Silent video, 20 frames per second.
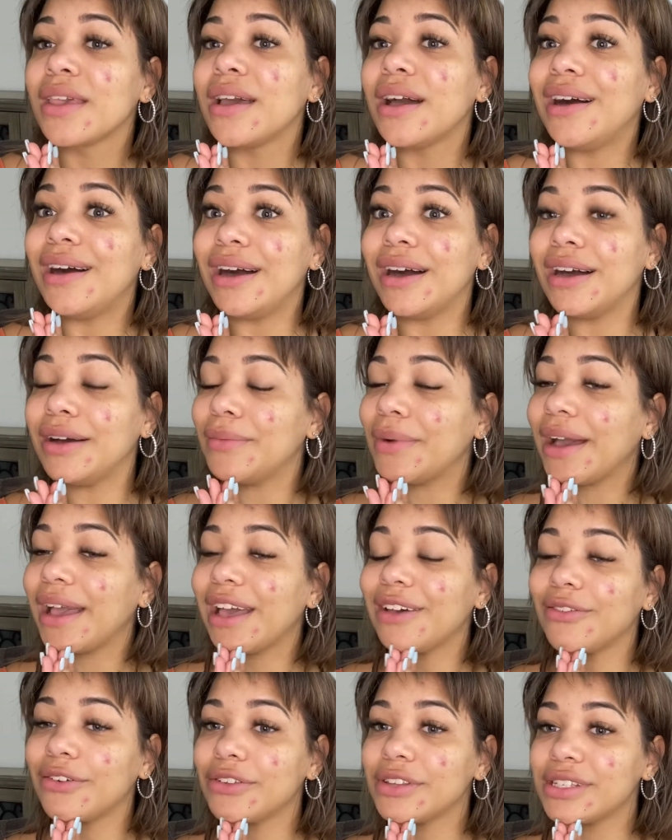I have
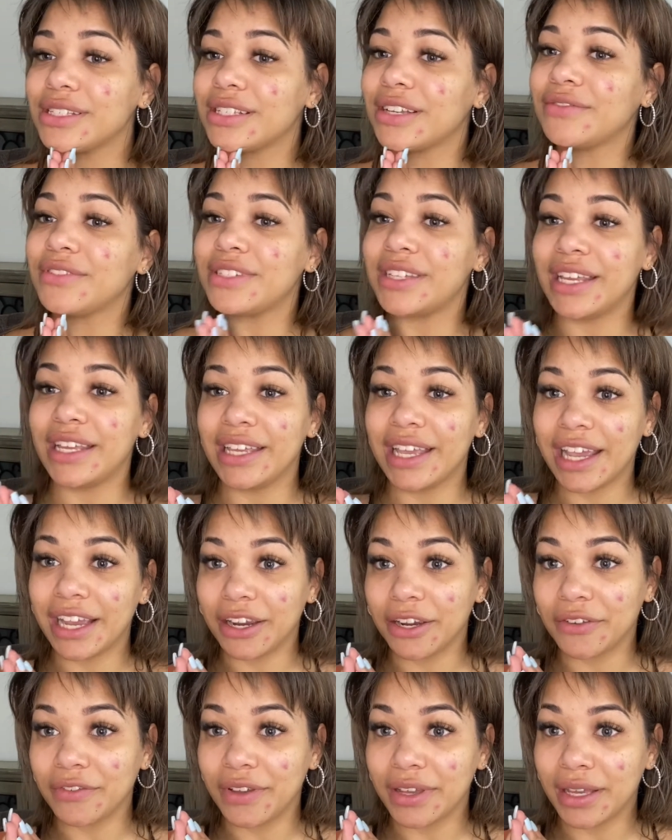all this stuff to take care
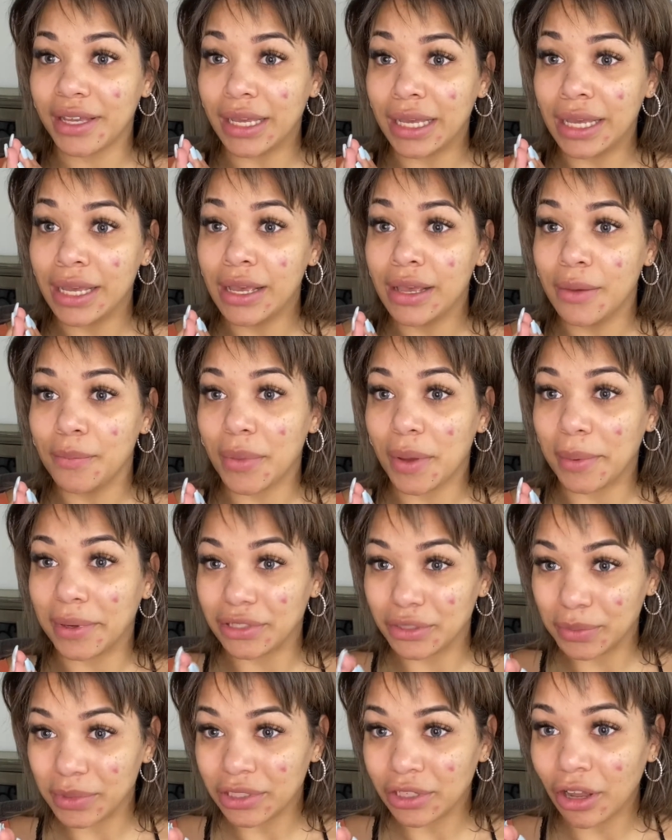of it by my
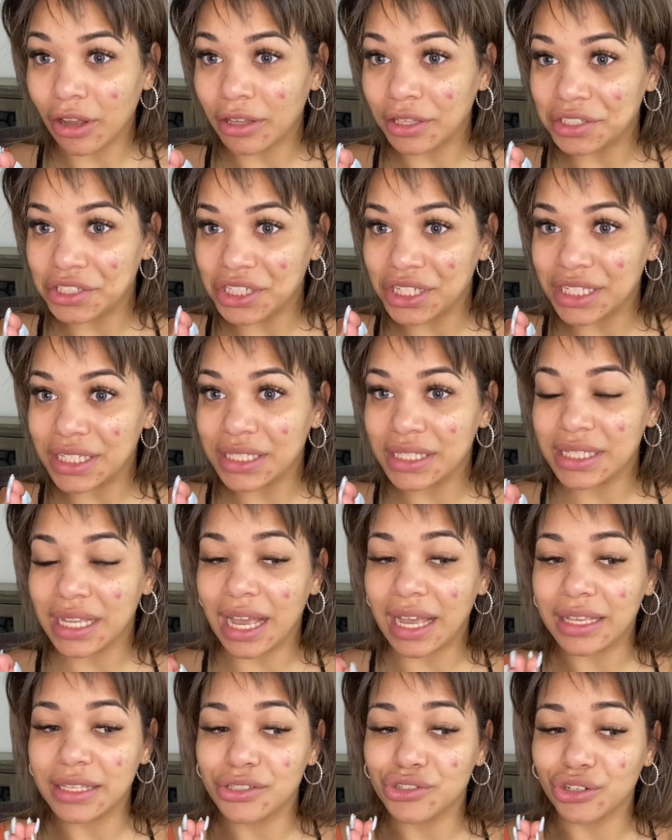dermatologist. I
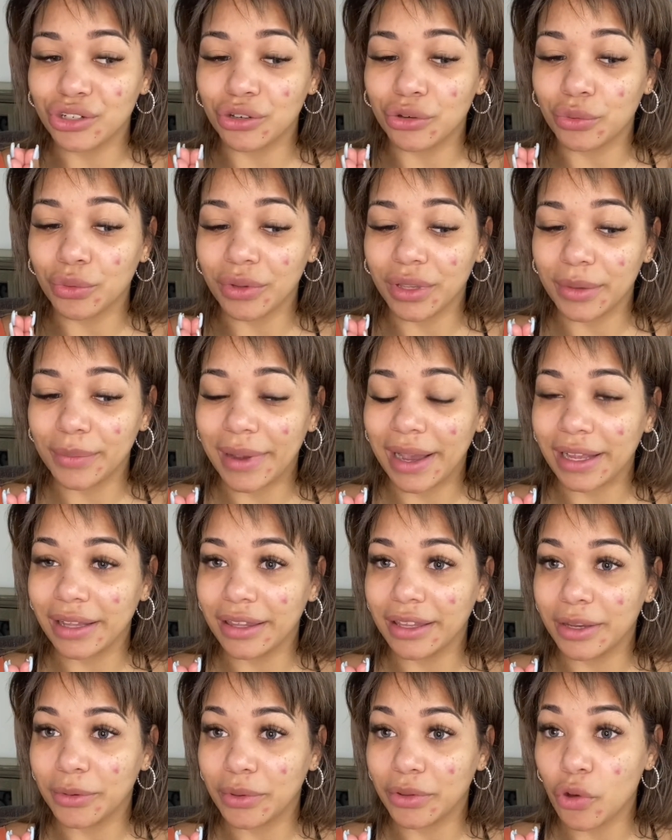struggle really badly
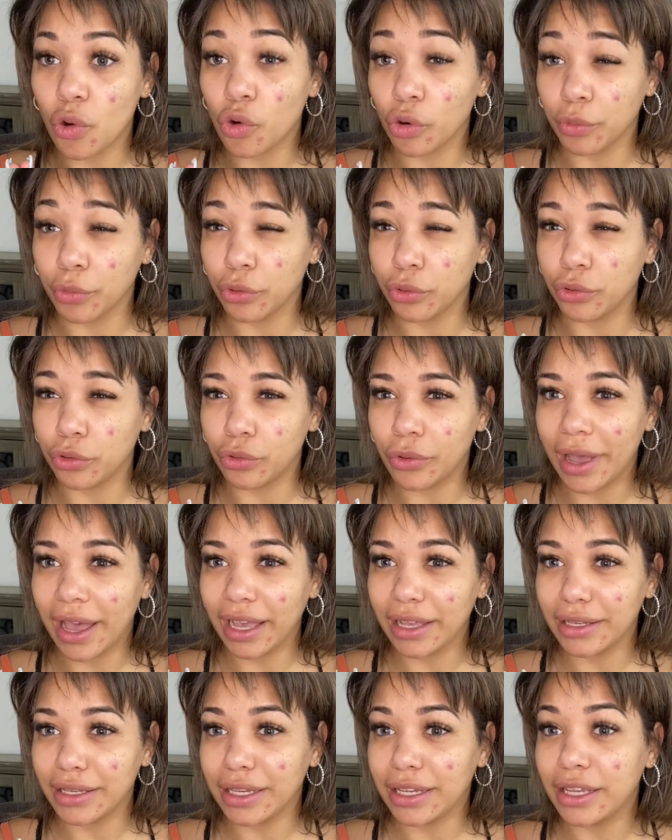with hormonal
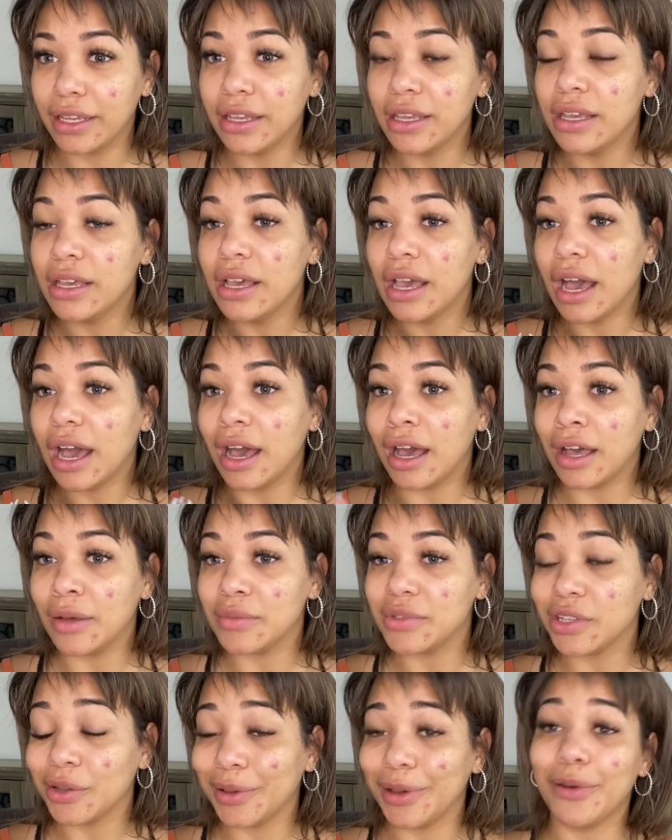acne, so
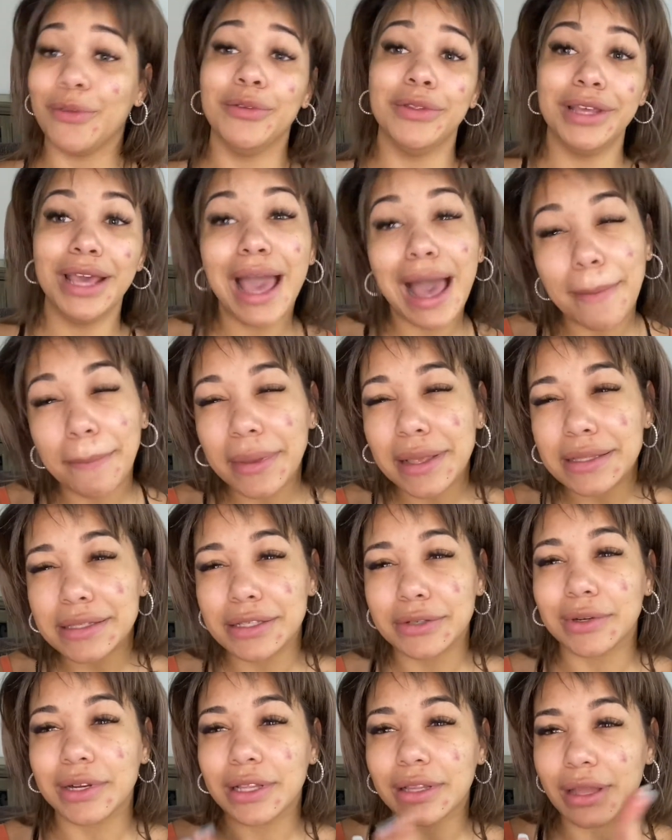it only happens
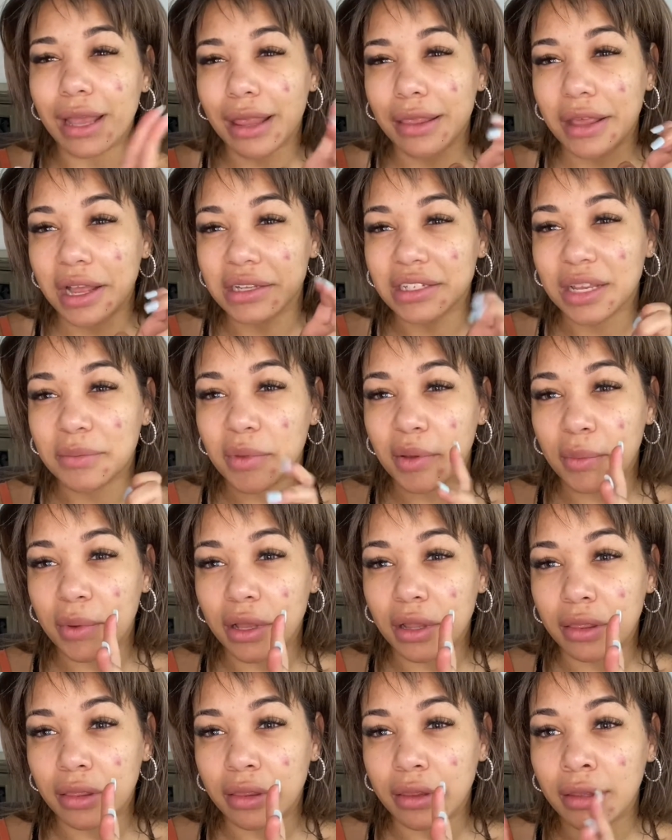around that time of
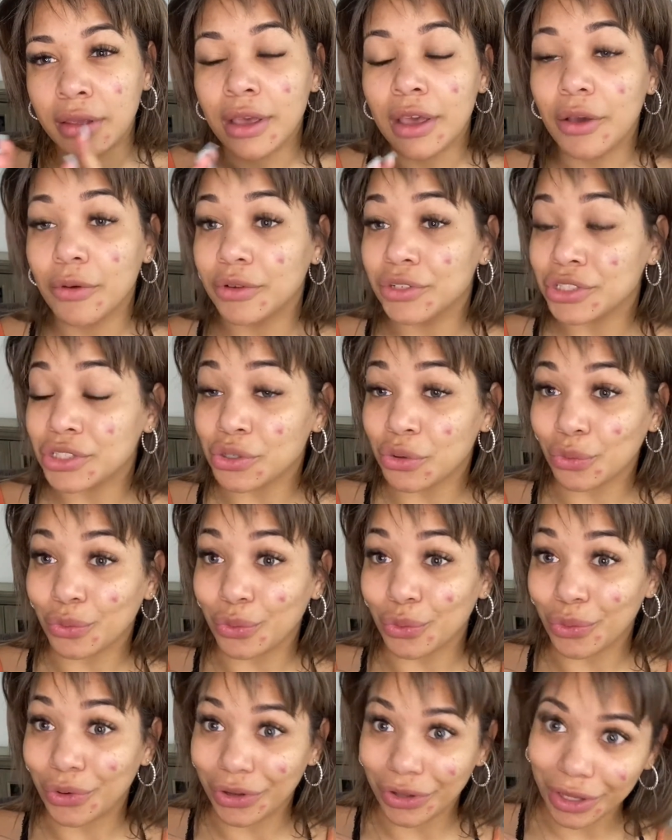month, which is
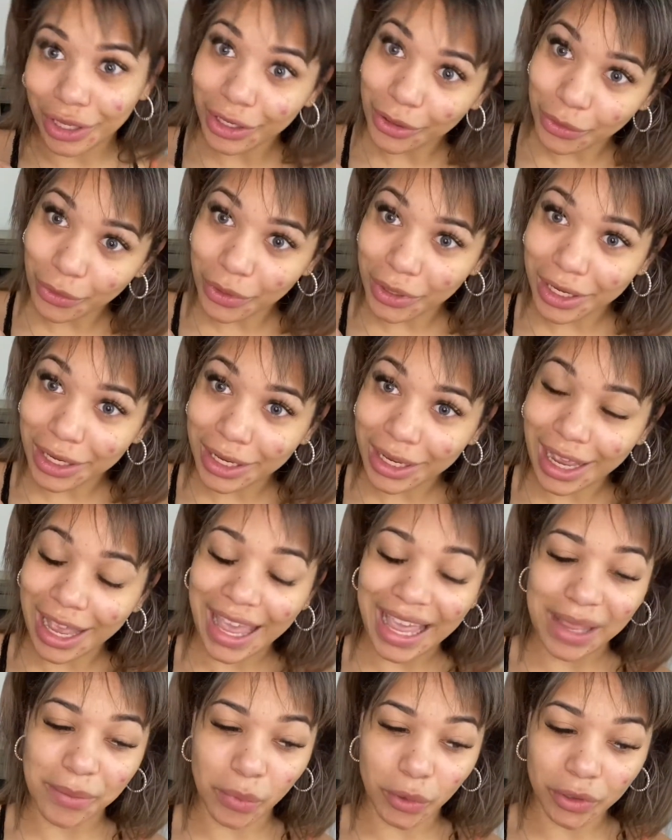really annoying. I
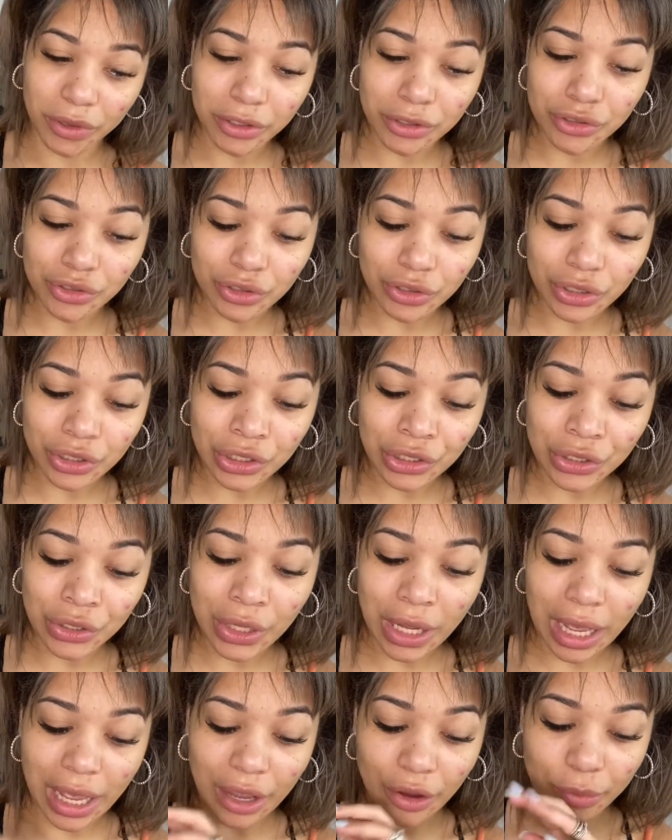hate birth control.
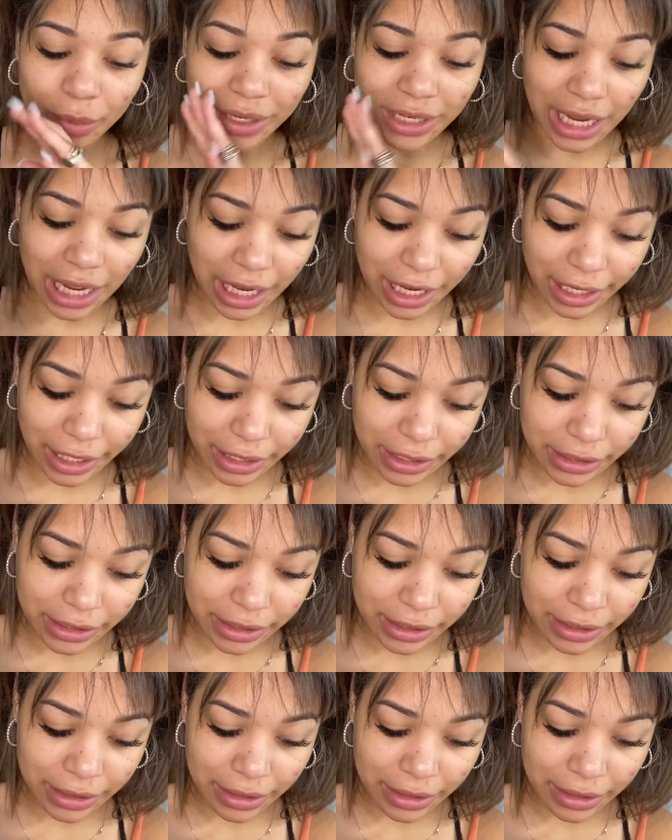I hope it dies,